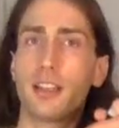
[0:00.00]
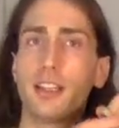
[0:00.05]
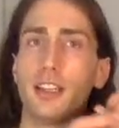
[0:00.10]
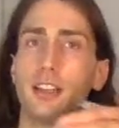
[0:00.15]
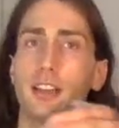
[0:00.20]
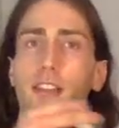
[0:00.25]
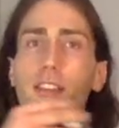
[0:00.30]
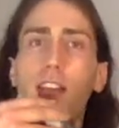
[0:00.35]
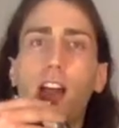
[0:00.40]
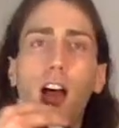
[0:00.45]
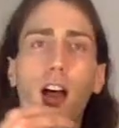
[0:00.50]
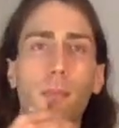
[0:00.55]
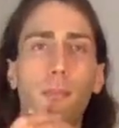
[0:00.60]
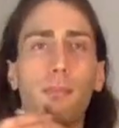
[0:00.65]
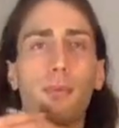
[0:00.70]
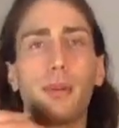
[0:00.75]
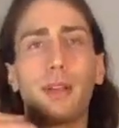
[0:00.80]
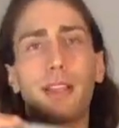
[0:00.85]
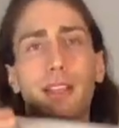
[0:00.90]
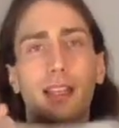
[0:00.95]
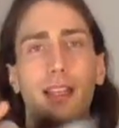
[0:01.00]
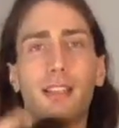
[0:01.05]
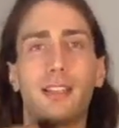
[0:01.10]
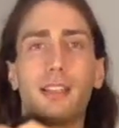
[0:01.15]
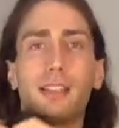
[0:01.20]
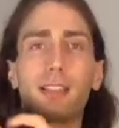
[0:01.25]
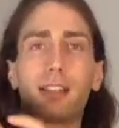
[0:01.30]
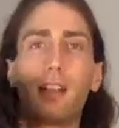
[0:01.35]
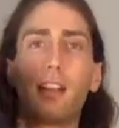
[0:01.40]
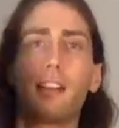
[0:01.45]
in the top, and then
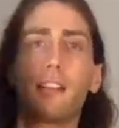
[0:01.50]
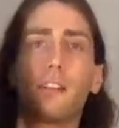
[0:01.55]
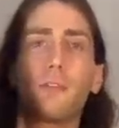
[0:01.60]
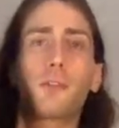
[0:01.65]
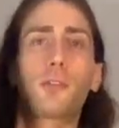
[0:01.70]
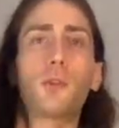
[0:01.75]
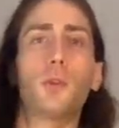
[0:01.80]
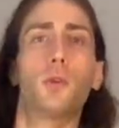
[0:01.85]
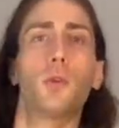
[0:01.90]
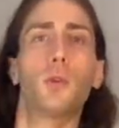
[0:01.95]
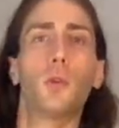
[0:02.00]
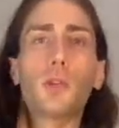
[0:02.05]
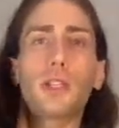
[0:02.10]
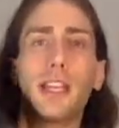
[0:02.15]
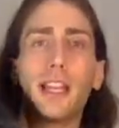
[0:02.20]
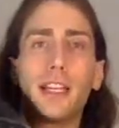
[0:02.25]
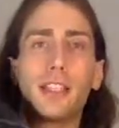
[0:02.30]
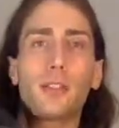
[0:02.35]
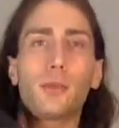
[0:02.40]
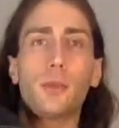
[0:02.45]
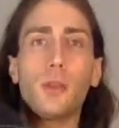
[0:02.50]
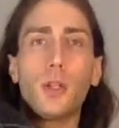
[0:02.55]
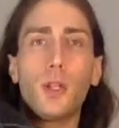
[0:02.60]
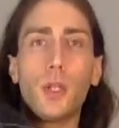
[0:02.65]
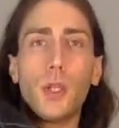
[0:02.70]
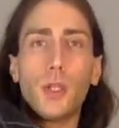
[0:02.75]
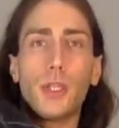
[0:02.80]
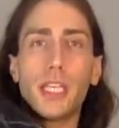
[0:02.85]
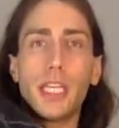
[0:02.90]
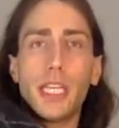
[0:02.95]
this kind of cool
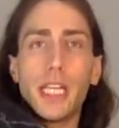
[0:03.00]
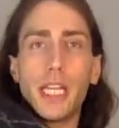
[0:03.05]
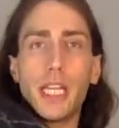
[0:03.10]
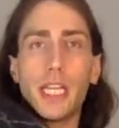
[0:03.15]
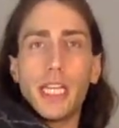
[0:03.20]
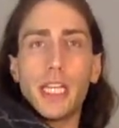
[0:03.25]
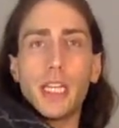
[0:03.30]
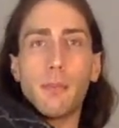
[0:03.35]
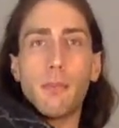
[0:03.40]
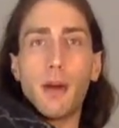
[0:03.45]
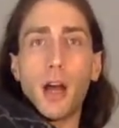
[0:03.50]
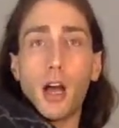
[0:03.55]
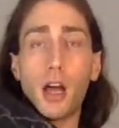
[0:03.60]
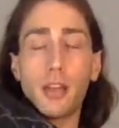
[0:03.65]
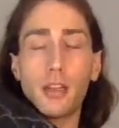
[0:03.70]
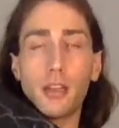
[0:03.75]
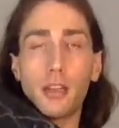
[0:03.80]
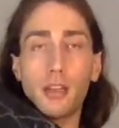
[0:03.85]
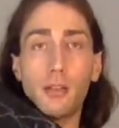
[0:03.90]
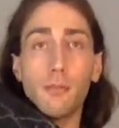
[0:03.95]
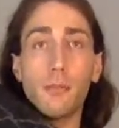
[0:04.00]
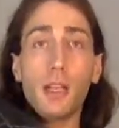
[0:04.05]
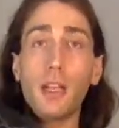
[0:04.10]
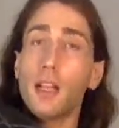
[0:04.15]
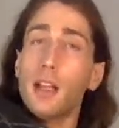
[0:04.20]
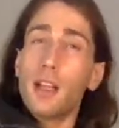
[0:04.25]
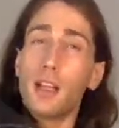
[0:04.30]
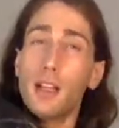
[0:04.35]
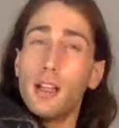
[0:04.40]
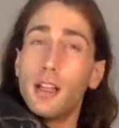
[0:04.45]
casual thing in the bottom.
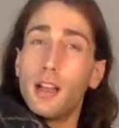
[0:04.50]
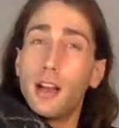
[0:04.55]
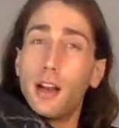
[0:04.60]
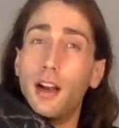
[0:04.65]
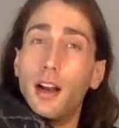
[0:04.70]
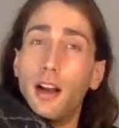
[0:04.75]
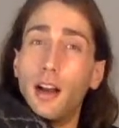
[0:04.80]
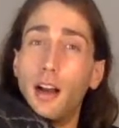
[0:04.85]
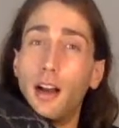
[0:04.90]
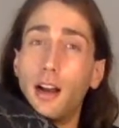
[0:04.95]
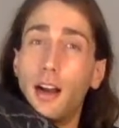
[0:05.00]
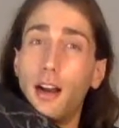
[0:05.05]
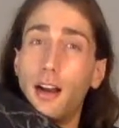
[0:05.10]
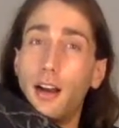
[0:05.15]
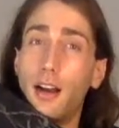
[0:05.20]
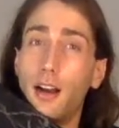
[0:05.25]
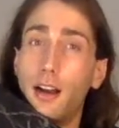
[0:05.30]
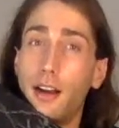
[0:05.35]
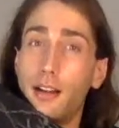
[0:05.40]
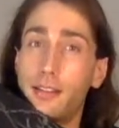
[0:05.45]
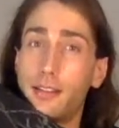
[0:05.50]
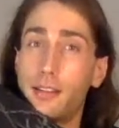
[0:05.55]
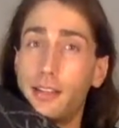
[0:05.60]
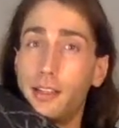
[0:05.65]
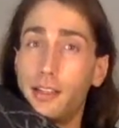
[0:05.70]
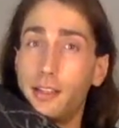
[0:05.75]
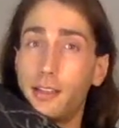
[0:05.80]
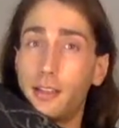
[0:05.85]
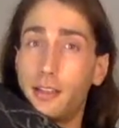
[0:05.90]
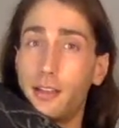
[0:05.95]
I
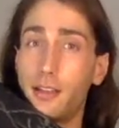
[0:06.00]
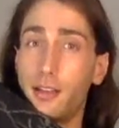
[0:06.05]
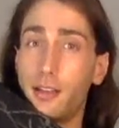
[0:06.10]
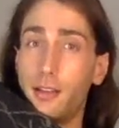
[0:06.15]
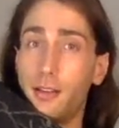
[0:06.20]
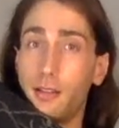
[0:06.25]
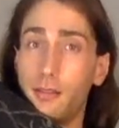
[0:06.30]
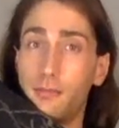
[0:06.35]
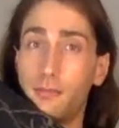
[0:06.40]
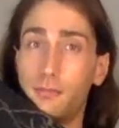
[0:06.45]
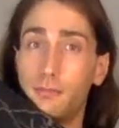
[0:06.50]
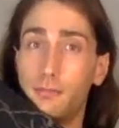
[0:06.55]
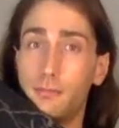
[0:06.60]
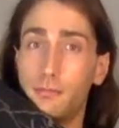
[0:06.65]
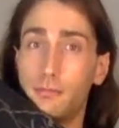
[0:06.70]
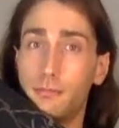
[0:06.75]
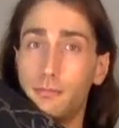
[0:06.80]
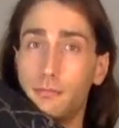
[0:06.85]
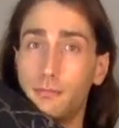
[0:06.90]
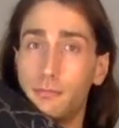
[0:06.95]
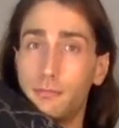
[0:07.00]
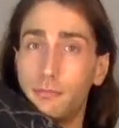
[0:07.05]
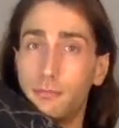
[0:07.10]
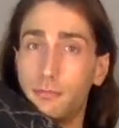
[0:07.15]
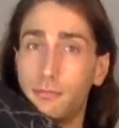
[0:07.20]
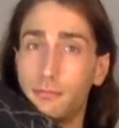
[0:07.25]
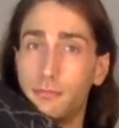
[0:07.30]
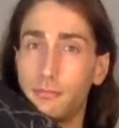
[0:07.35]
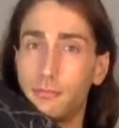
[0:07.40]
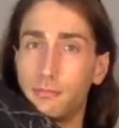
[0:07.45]
think kind
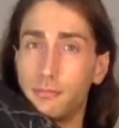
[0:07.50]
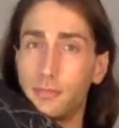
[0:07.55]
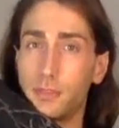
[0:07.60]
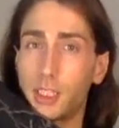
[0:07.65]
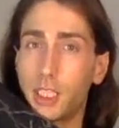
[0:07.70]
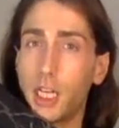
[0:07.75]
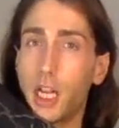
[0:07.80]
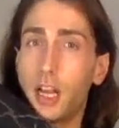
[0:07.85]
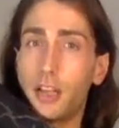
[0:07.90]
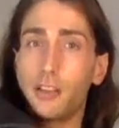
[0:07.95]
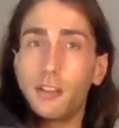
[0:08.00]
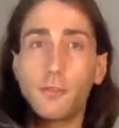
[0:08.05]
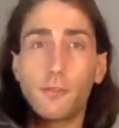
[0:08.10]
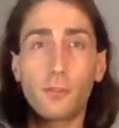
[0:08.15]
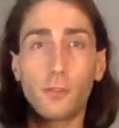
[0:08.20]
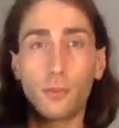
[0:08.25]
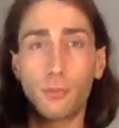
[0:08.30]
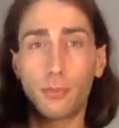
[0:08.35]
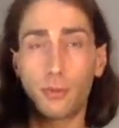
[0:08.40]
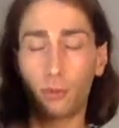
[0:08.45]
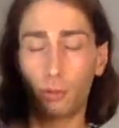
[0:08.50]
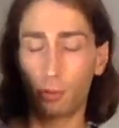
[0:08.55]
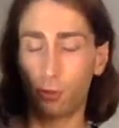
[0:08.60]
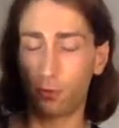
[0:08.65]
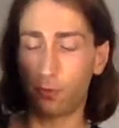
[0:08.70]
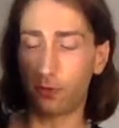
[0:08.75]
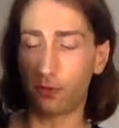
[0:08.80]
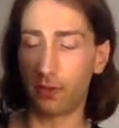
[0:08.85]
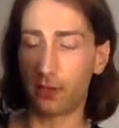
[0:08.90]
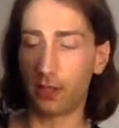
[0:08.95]
of
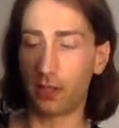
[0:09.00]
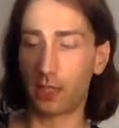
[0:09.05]
foolproof,